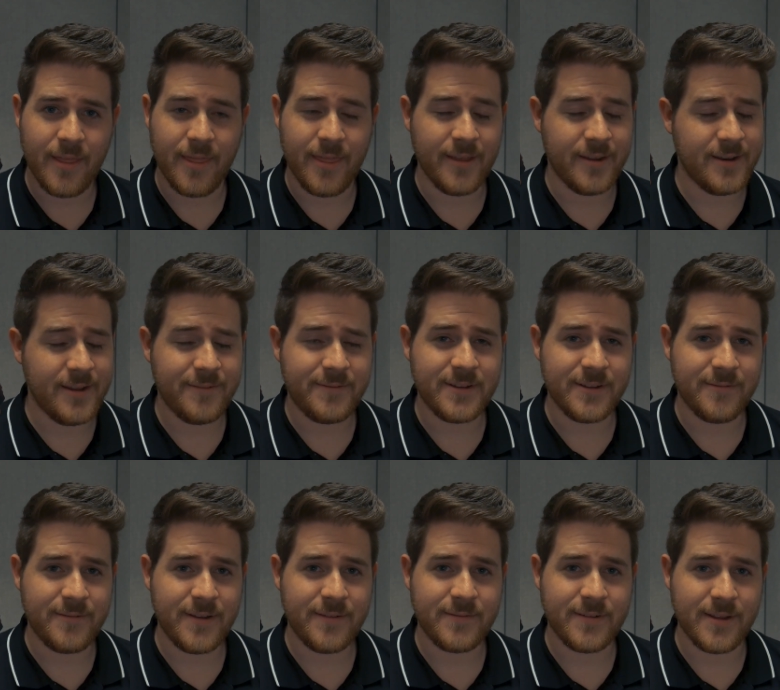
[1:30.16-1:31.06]
the Nifty
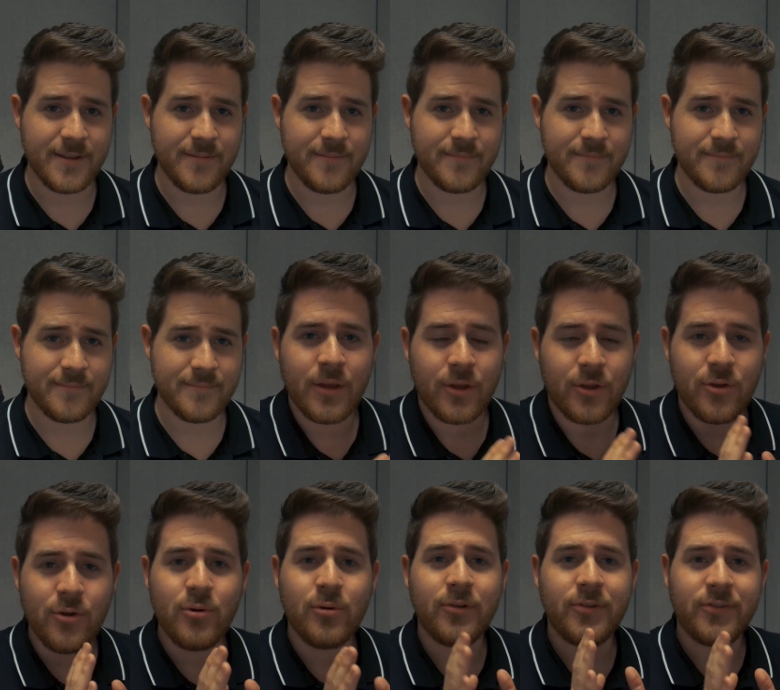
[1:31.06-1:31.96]
50.
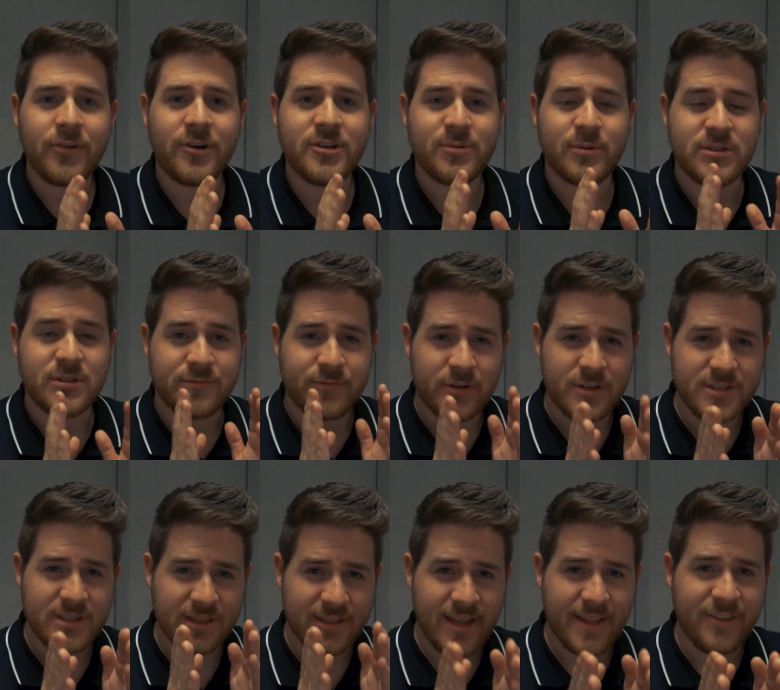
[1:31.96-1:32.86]
Google search what your
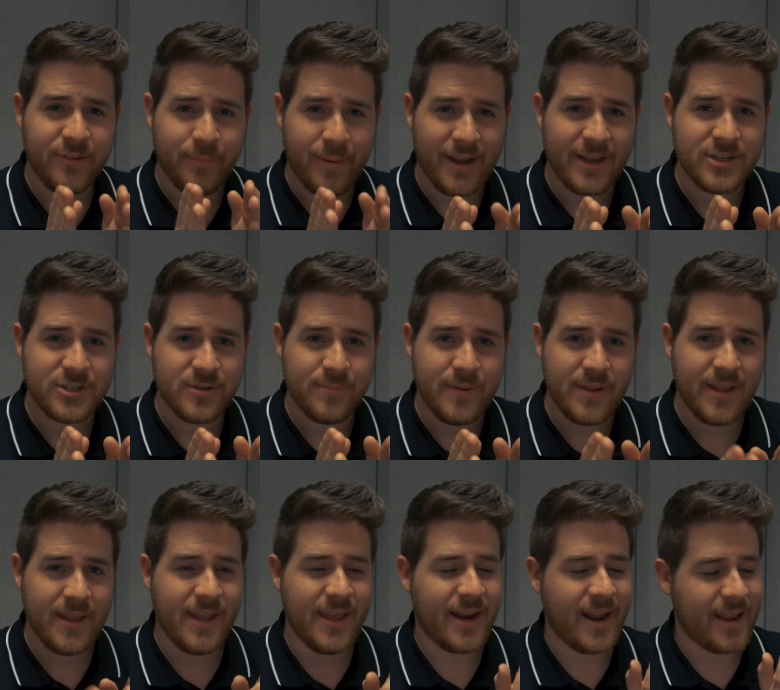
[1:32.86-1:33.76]
first lens buy should
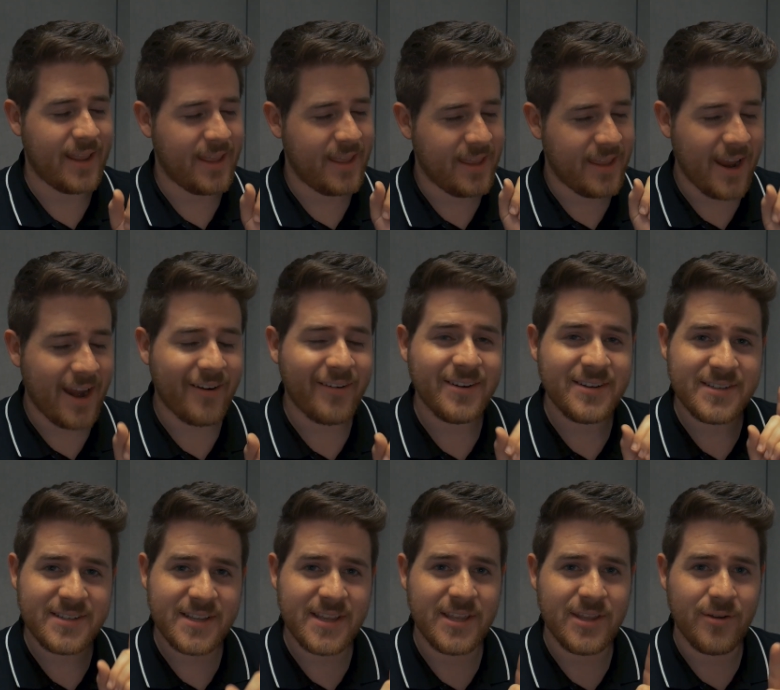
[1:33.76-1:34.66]
be, and I
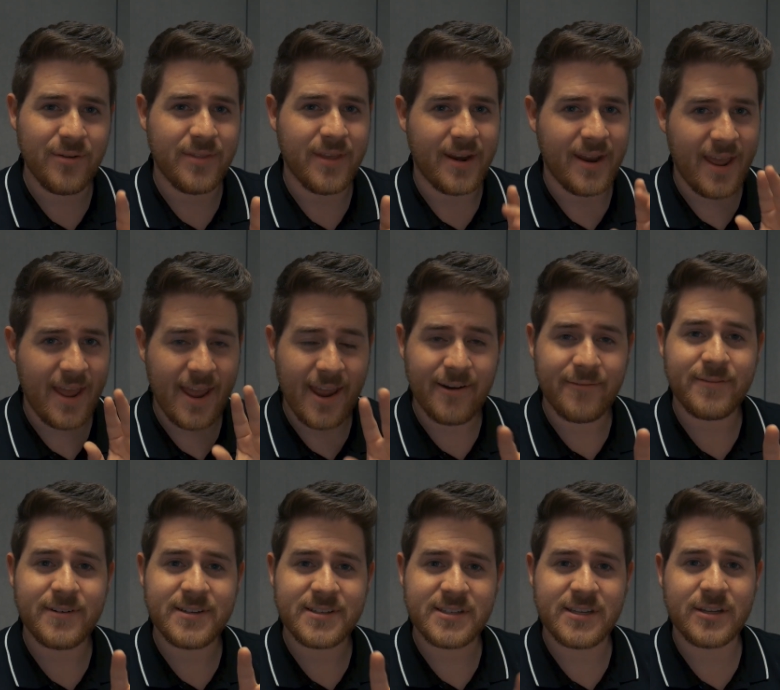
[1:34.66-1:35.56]
guarantee you that
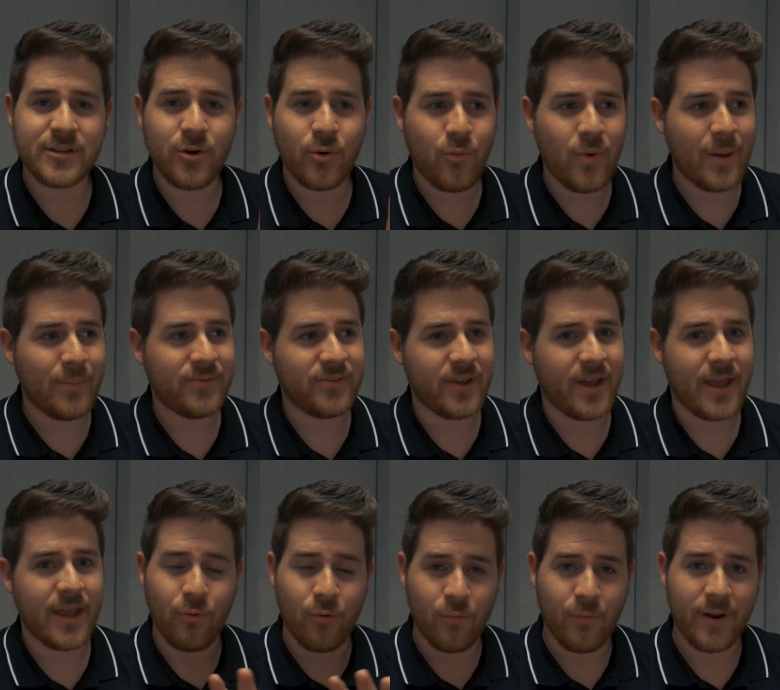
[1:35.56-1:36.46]
every single
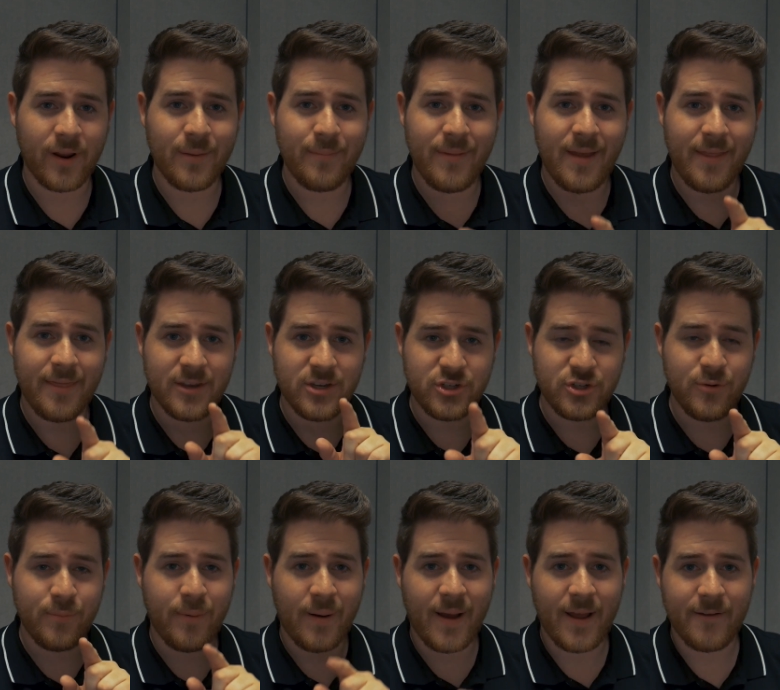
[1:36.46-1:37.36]
website will recommend that
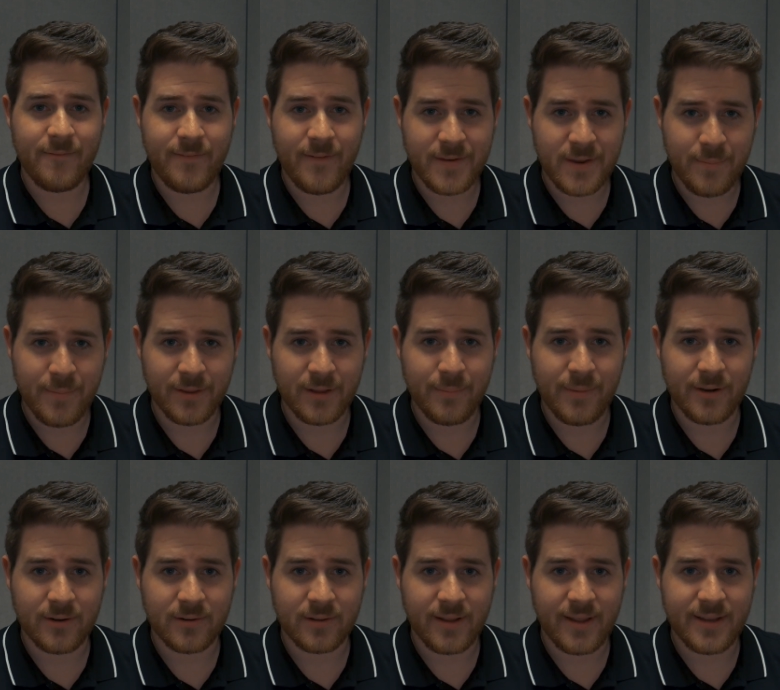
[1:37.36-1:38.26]
you buy a
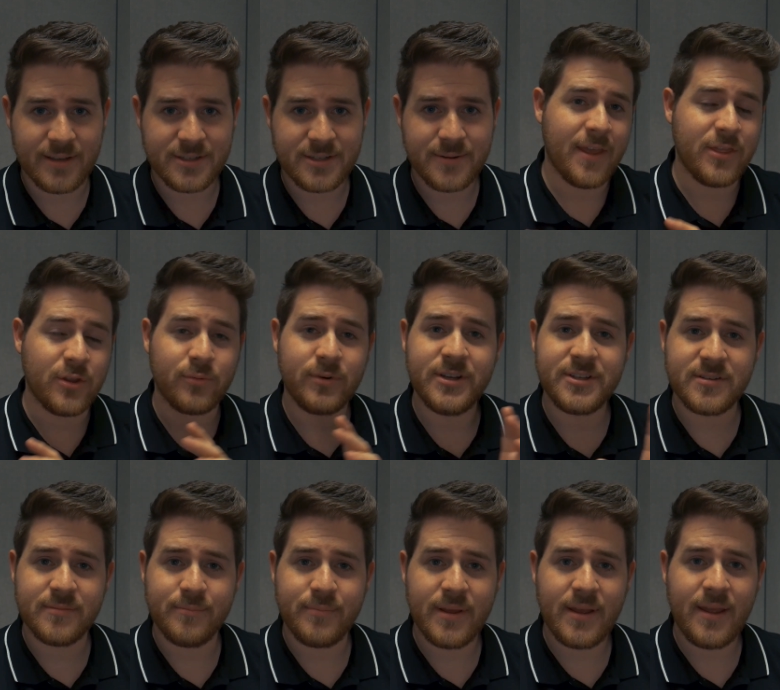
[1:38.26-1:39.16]
50mm lens. And the
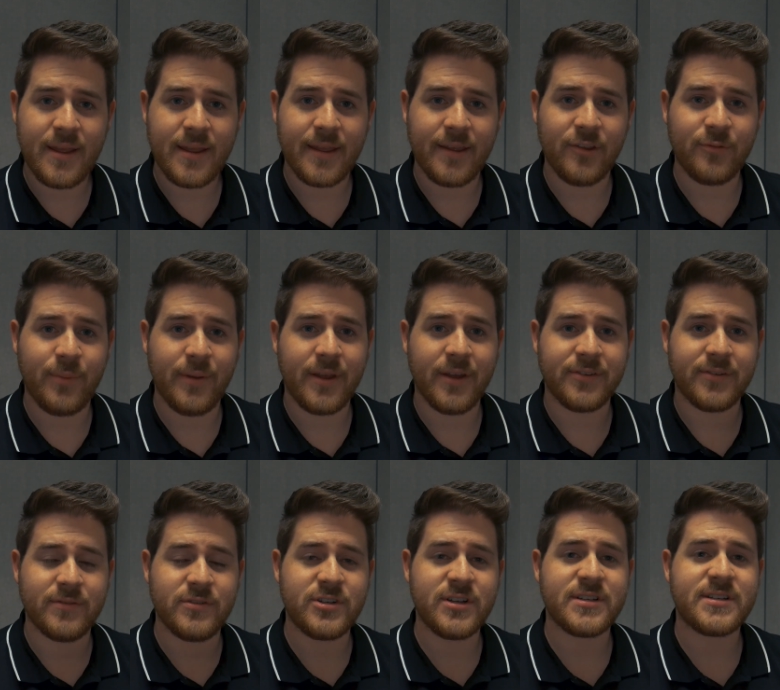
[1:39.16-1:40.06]
reason being is because
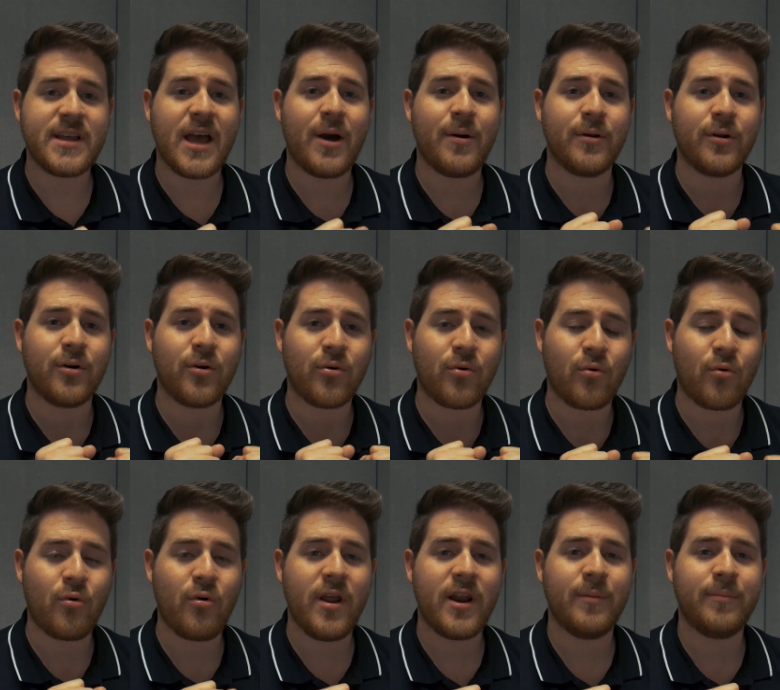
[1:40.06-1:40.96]
of just how
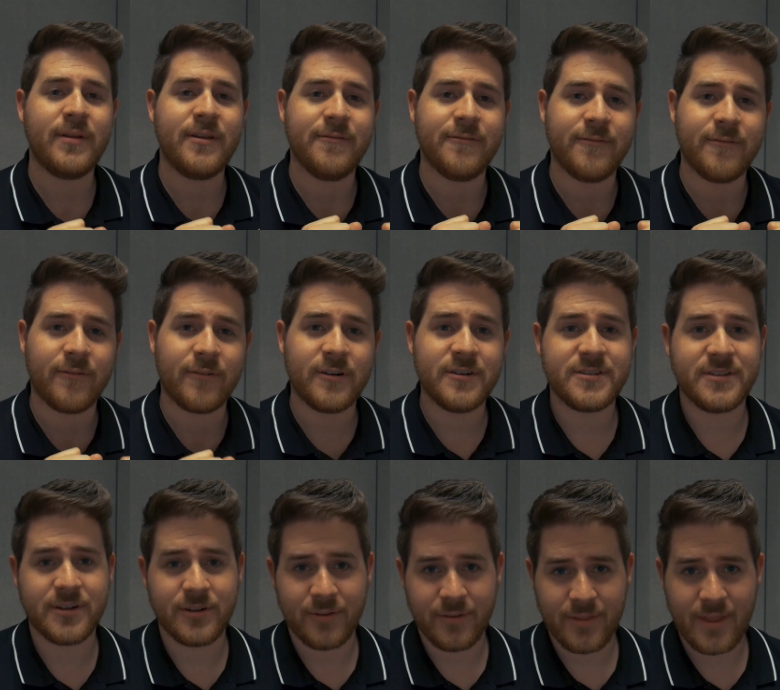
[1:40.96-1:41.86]
incredibly
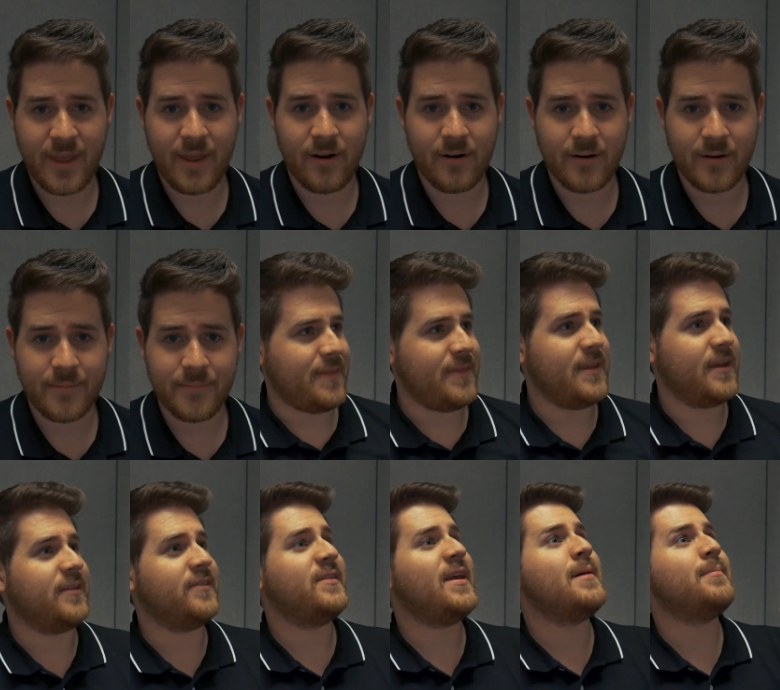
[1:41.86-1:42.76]
versatile they are. And the
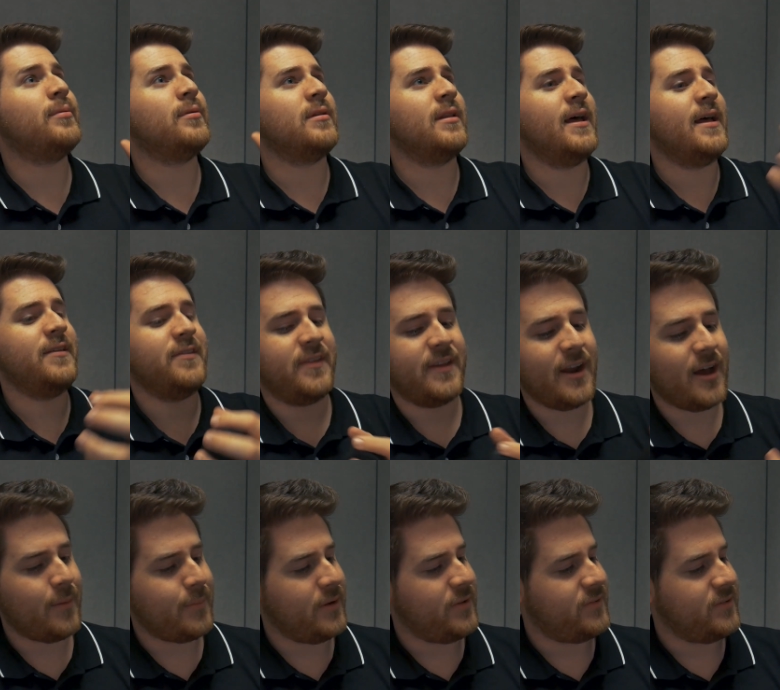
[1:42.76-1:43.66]
example lens that
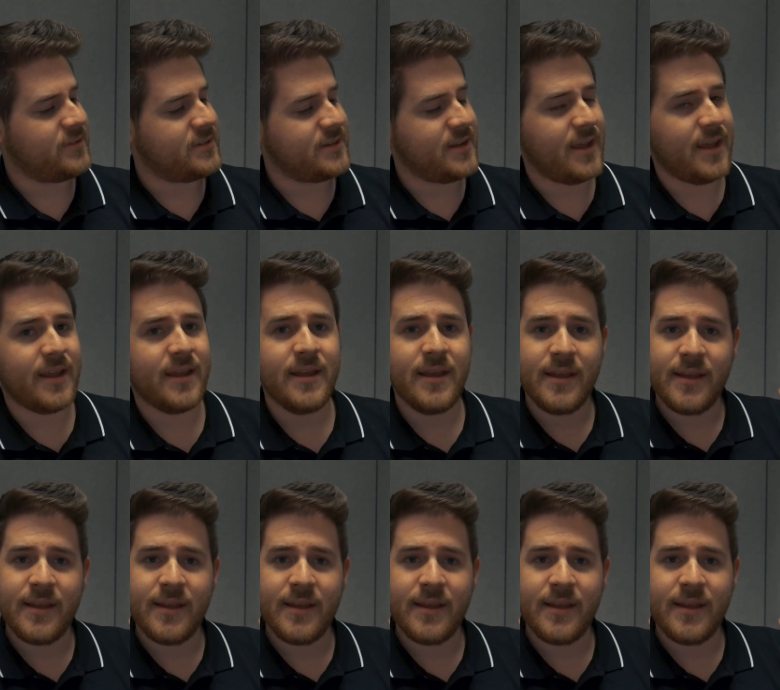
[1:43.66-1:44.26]
I'll be using today